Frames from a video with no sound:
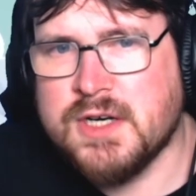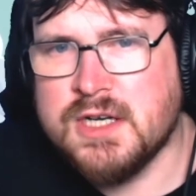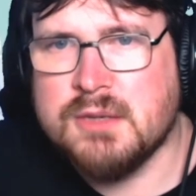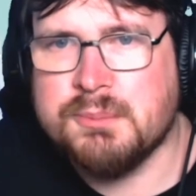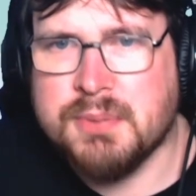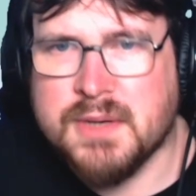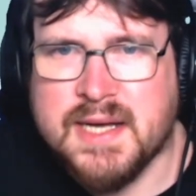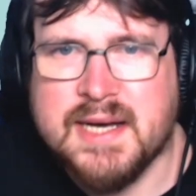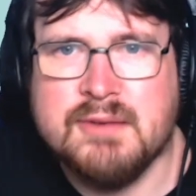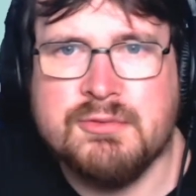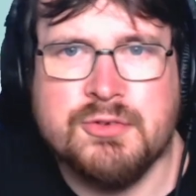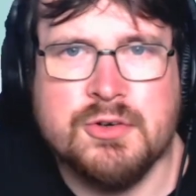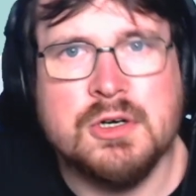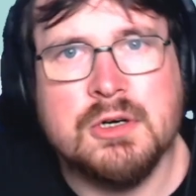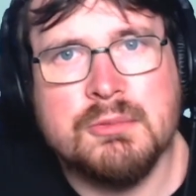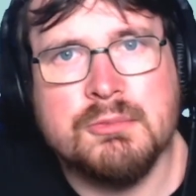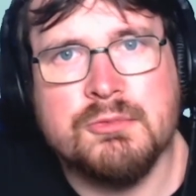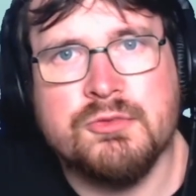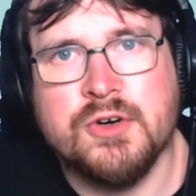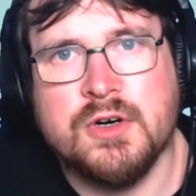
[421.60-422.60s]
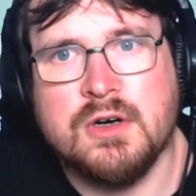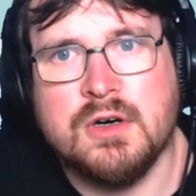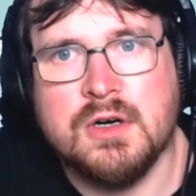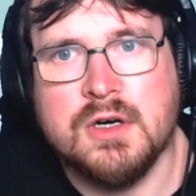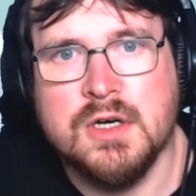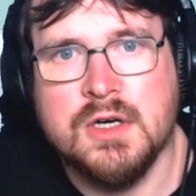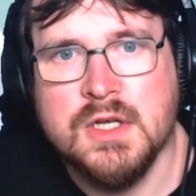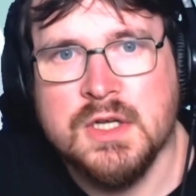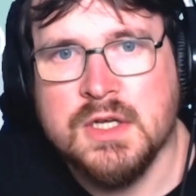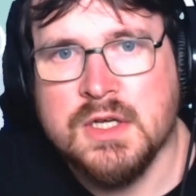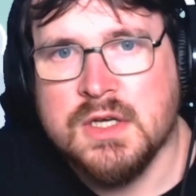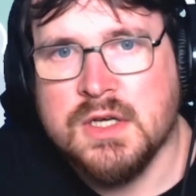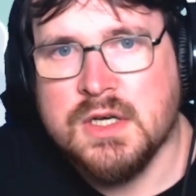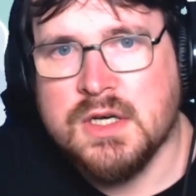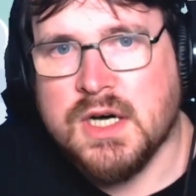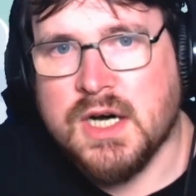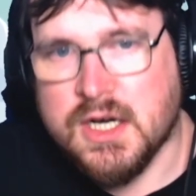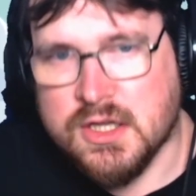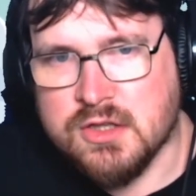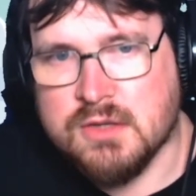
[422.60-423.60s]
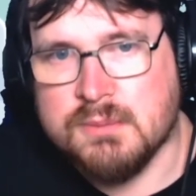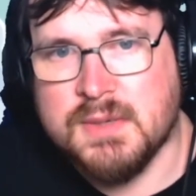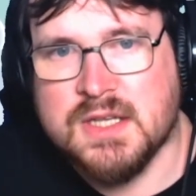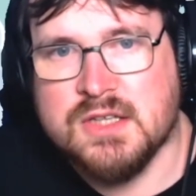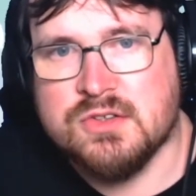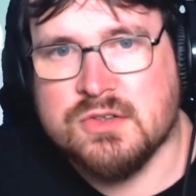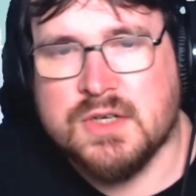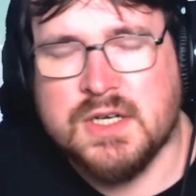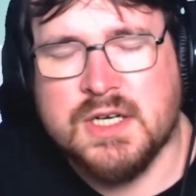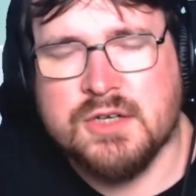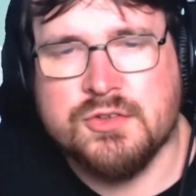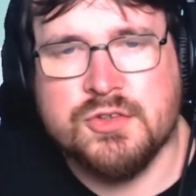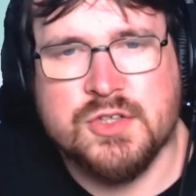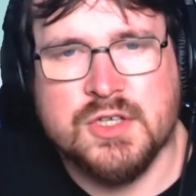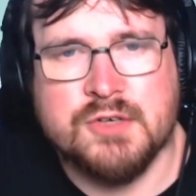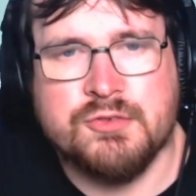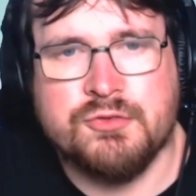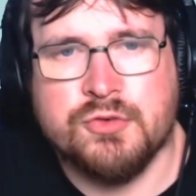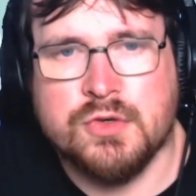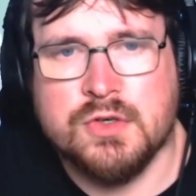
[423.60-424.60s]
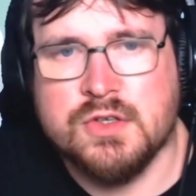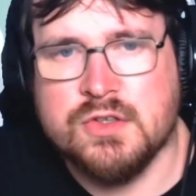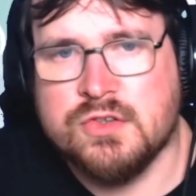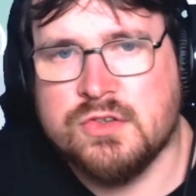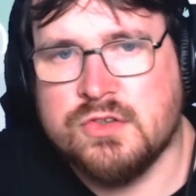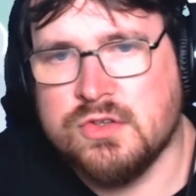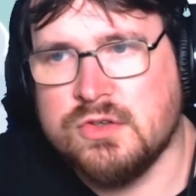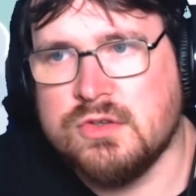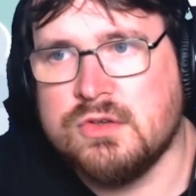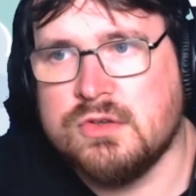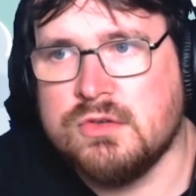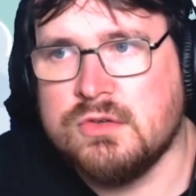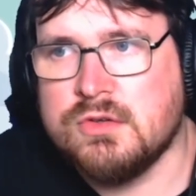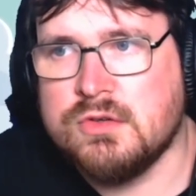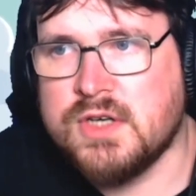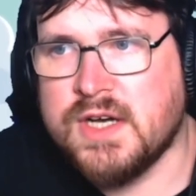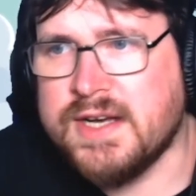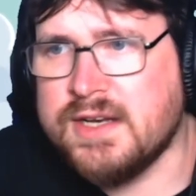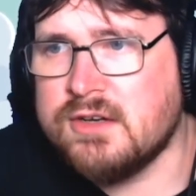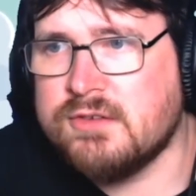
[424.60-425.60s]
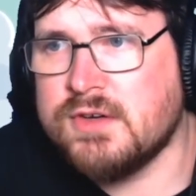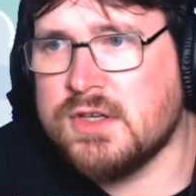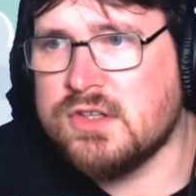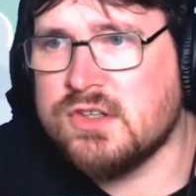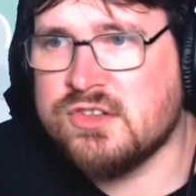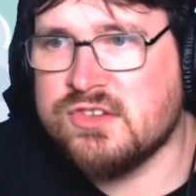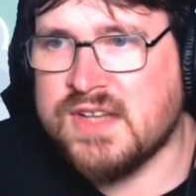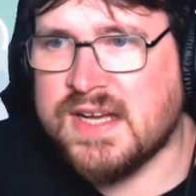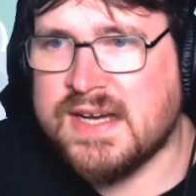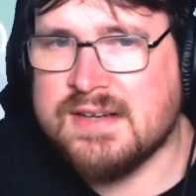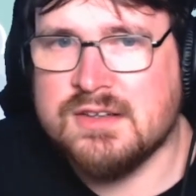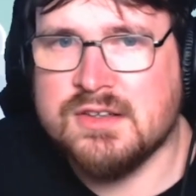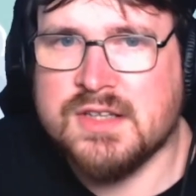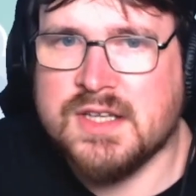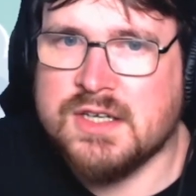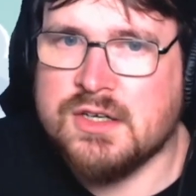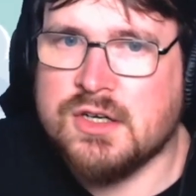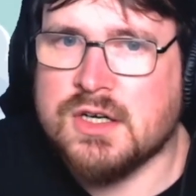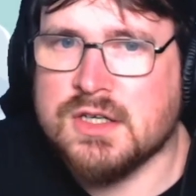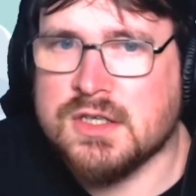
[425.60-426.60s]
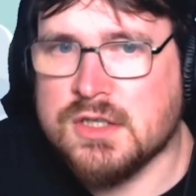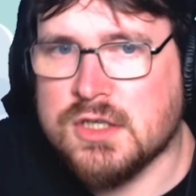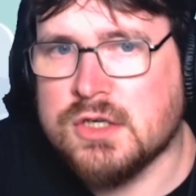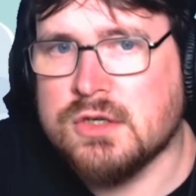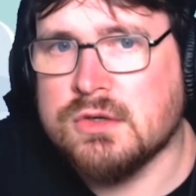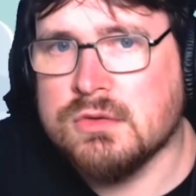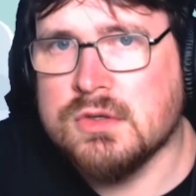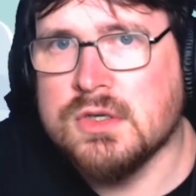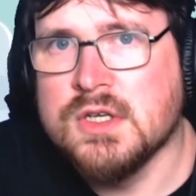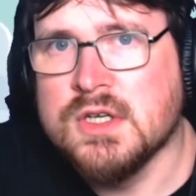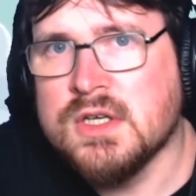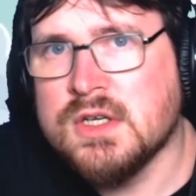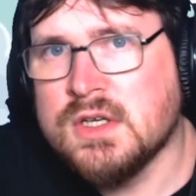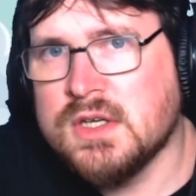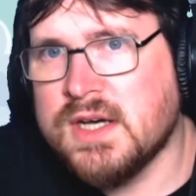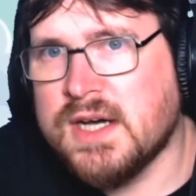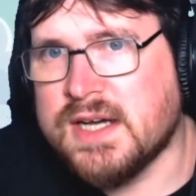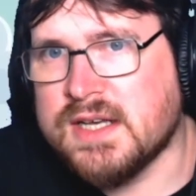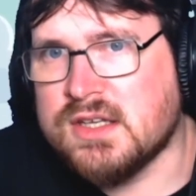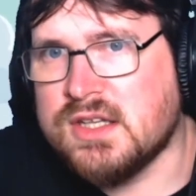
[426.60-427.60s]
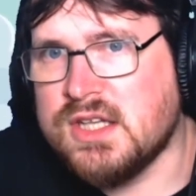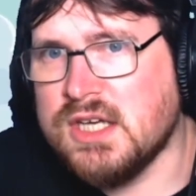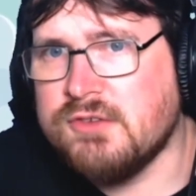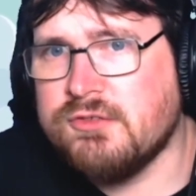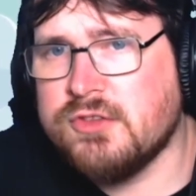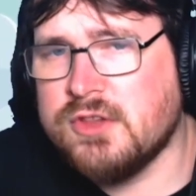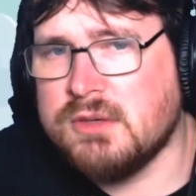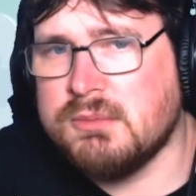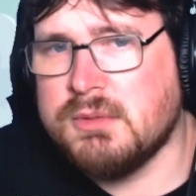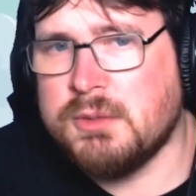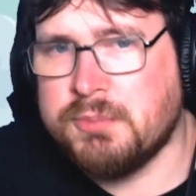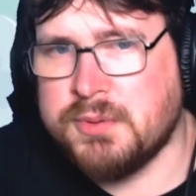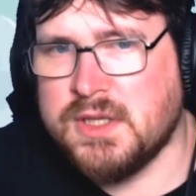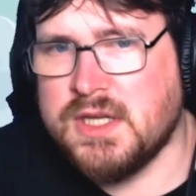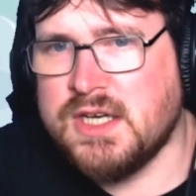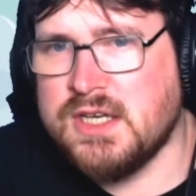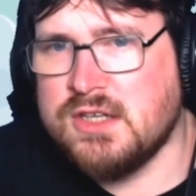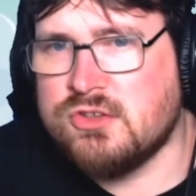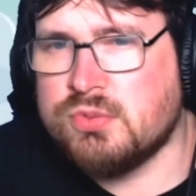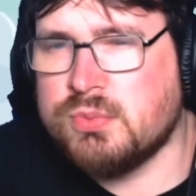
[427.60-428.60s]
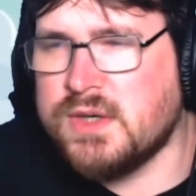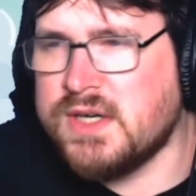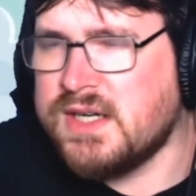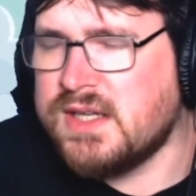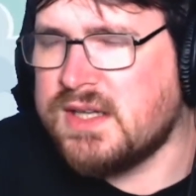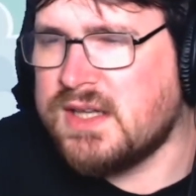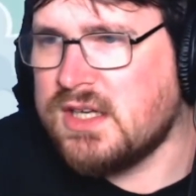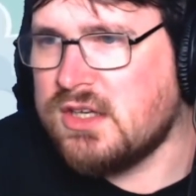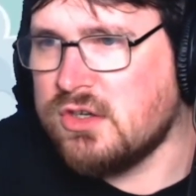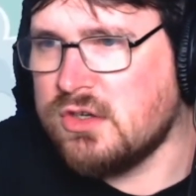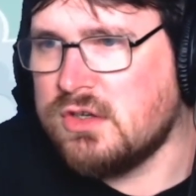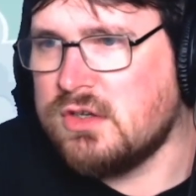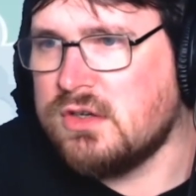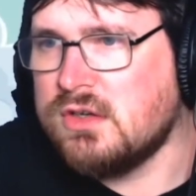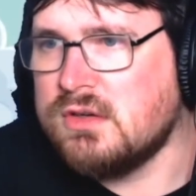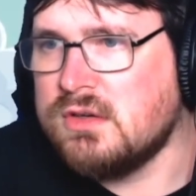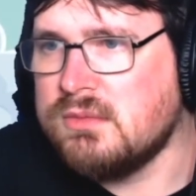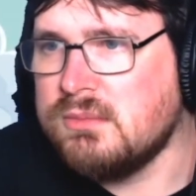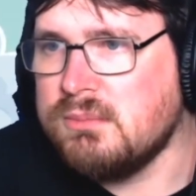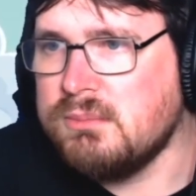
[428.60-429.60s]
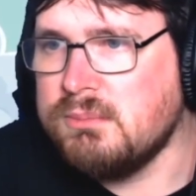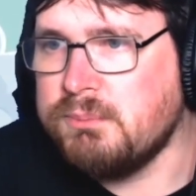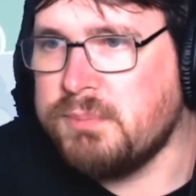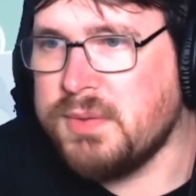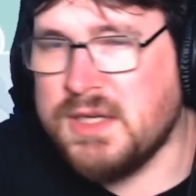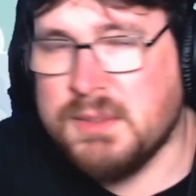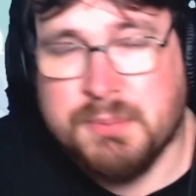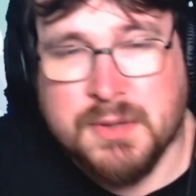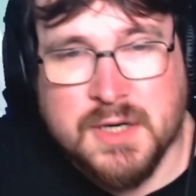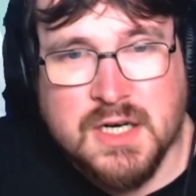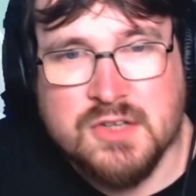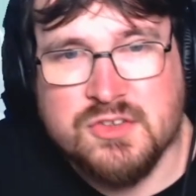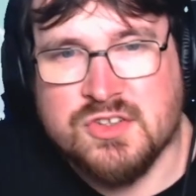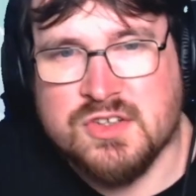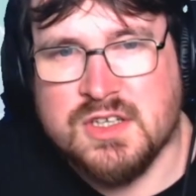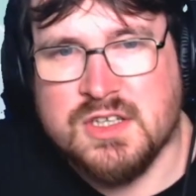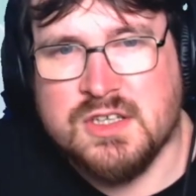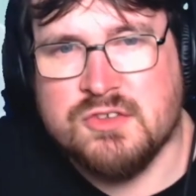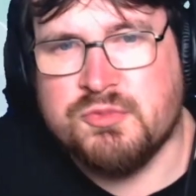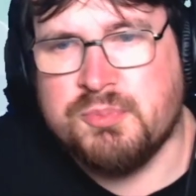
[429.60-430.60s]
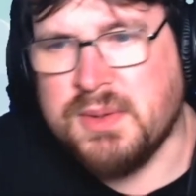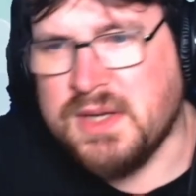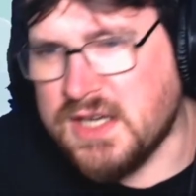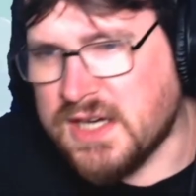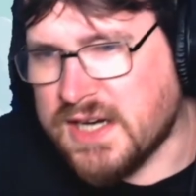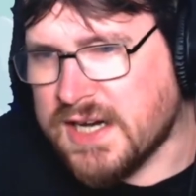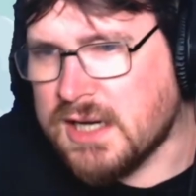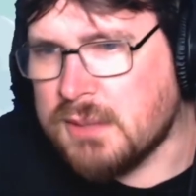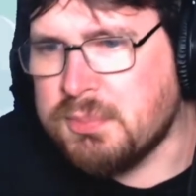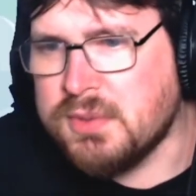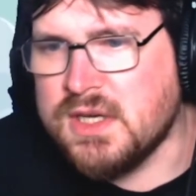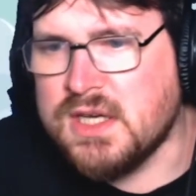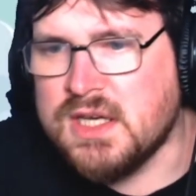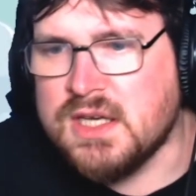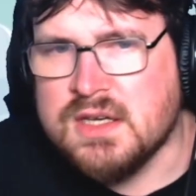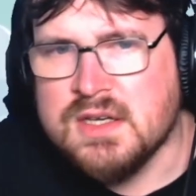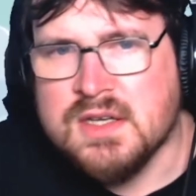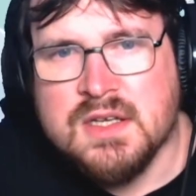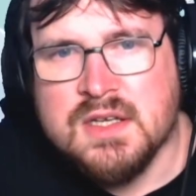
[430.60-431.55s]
a platform for other mental health sufferers to kind of understand that they're not alone and give them a place where they can be positive, be happy,